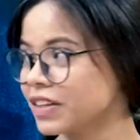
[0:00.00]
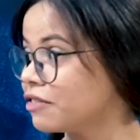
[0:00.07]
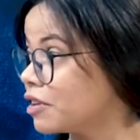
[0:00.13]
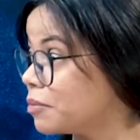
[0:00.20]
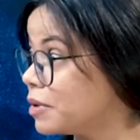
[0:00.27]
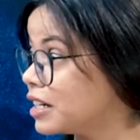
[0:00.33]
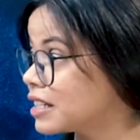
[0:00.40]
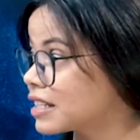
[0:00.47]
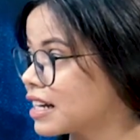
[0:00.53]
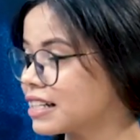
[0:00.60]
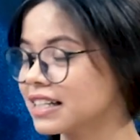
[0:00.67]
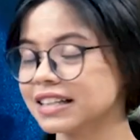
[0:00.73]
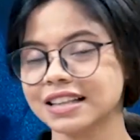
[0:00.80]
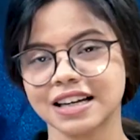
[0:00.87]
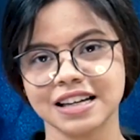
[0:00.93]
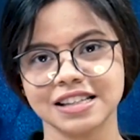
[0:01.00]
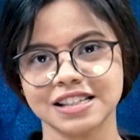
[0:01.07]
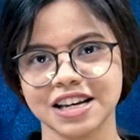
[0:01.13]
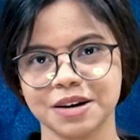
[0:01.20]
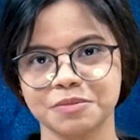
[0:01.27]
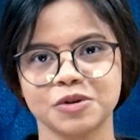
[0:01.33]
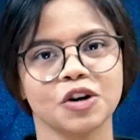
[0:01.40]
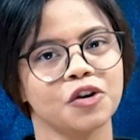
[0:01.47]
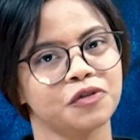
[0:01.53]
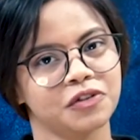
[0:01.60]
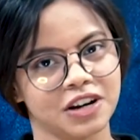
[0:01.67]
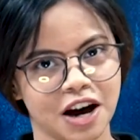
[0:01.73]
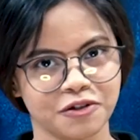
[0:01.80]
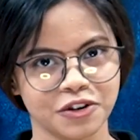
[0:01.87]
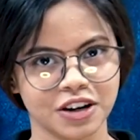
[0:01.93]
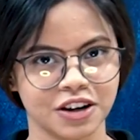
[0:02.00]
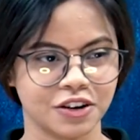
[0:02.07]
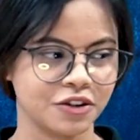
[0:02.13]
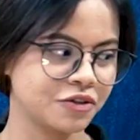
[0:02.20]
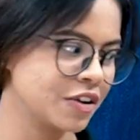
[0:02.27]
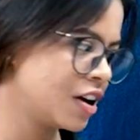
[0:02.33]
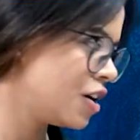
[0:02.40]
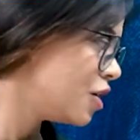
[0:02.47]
We'll be discussing the concept of Laffer curve.